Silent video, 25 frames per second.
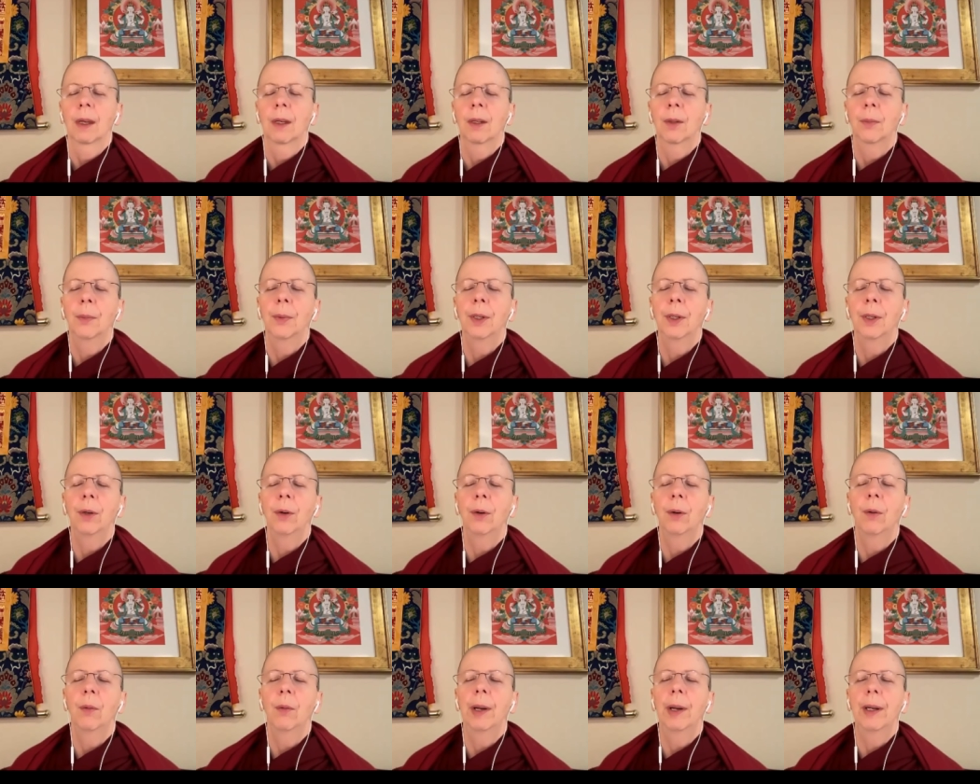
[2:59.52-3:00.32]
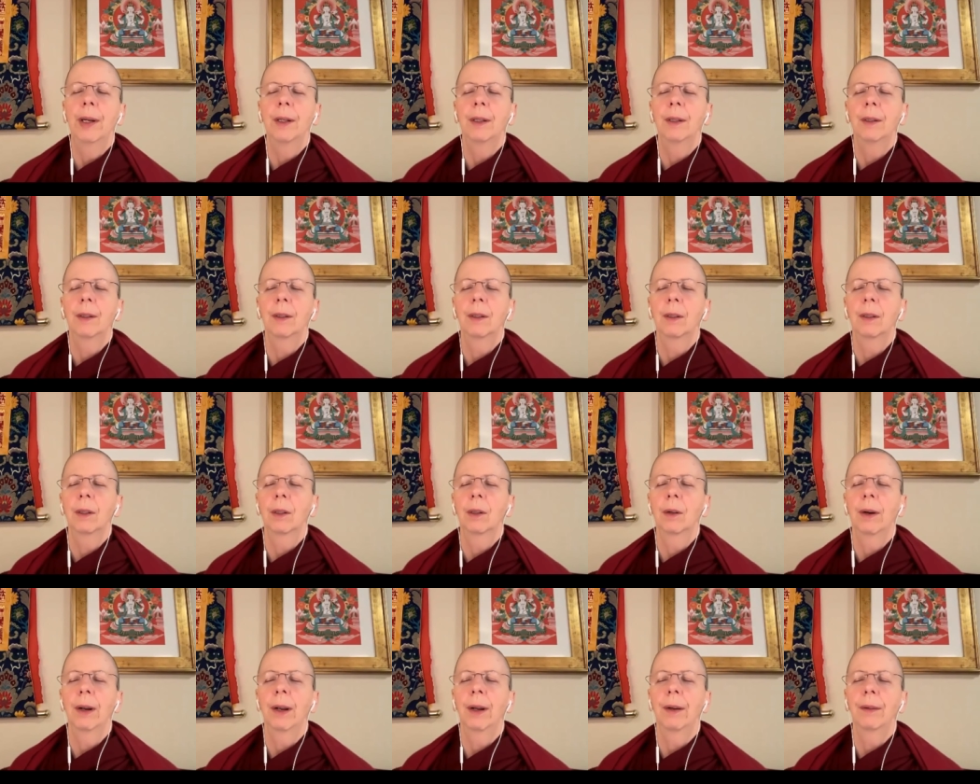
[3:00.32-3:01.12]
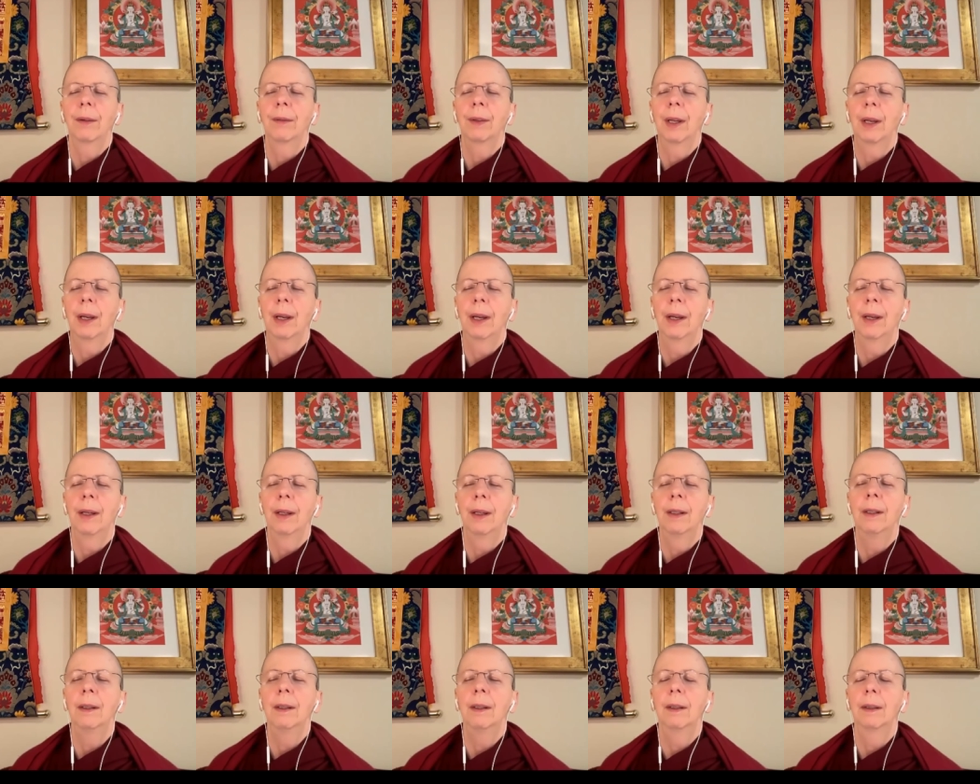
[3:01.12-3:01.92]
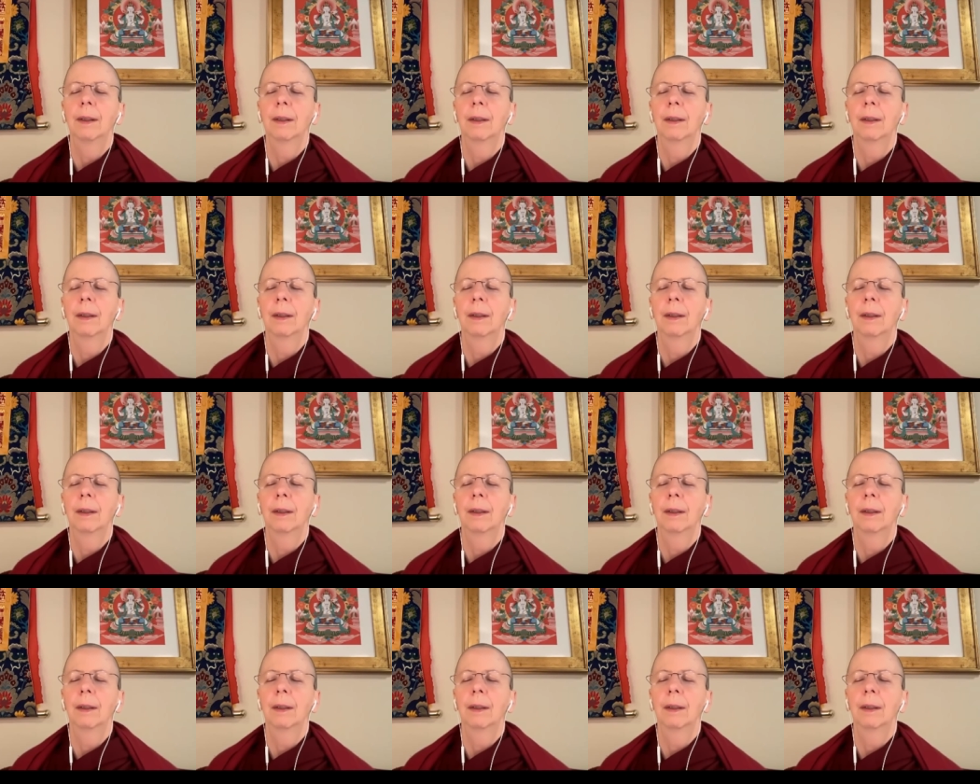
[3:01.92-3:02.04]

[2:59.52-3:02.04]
Just bring your awareness to the crown of the head